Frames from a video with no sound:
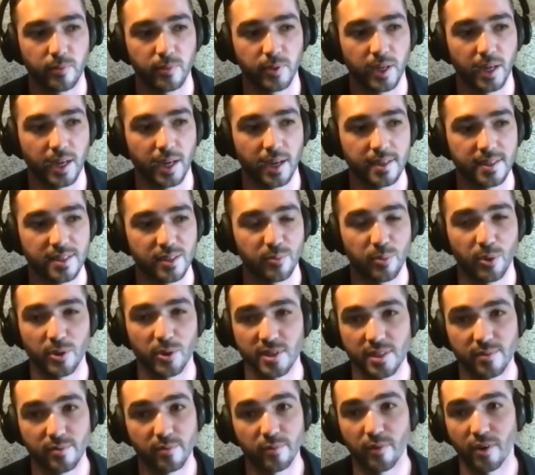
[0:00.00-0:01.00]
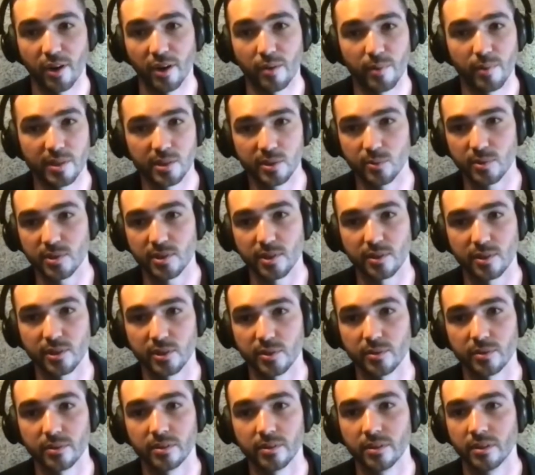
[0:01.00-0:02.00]
has a positive environmental,
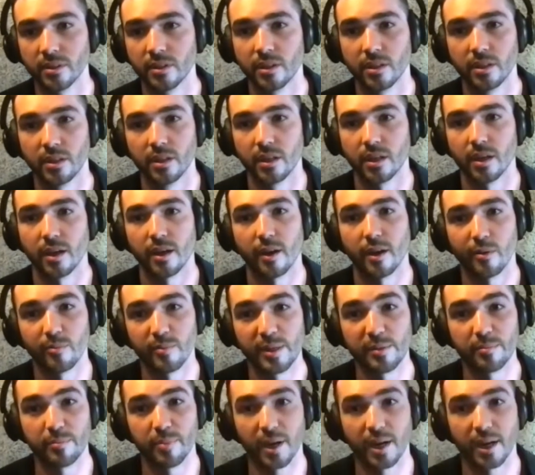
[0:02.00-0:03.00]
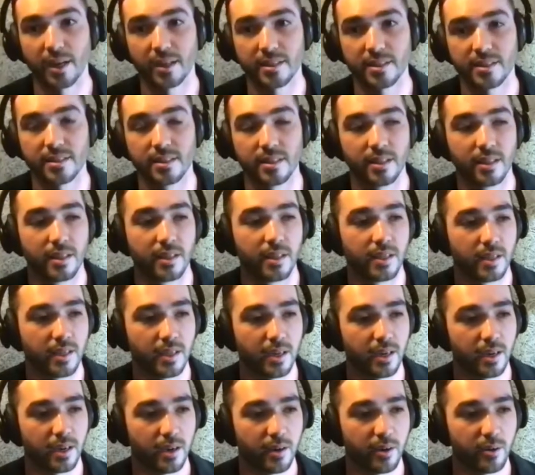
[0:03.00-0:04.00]
social impact,
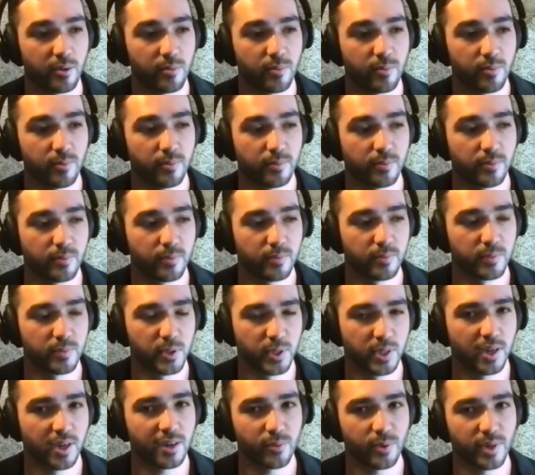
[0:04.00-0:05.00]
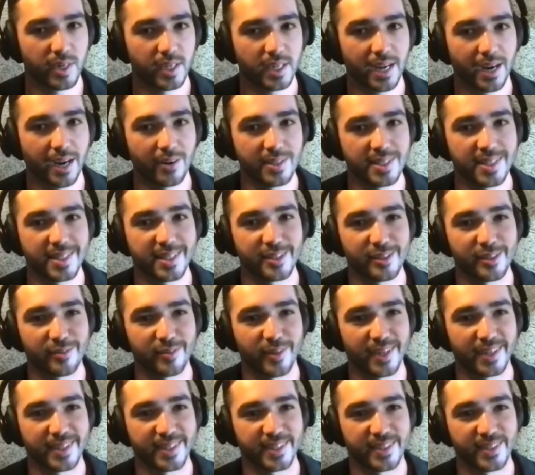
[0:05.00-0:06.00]
you kind of want a guarantee of
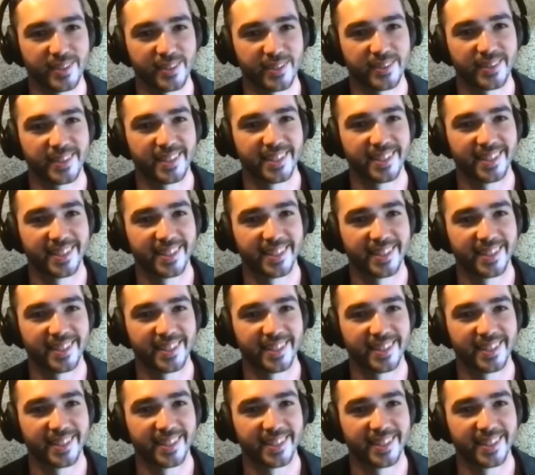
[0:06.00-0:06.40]
that, you know.